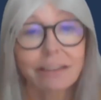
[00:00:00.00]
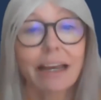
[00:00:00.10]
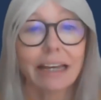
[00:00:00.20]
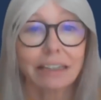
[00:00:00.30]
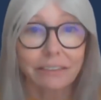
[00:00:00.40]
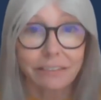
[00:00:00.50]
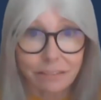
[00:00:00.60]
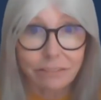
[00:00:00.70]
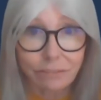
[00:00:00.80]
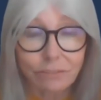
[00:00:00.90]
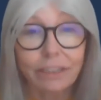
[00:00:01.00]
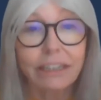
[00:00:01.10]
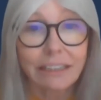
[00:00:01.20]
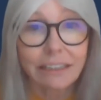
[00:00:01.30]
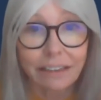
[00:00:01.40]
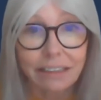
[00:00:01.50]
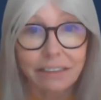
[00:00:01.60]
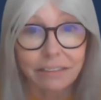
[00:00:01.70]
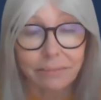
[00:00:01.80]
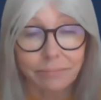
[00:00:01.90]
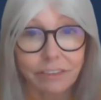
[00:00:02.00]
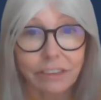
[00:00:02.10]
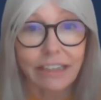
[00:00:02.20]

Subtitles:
and really let it,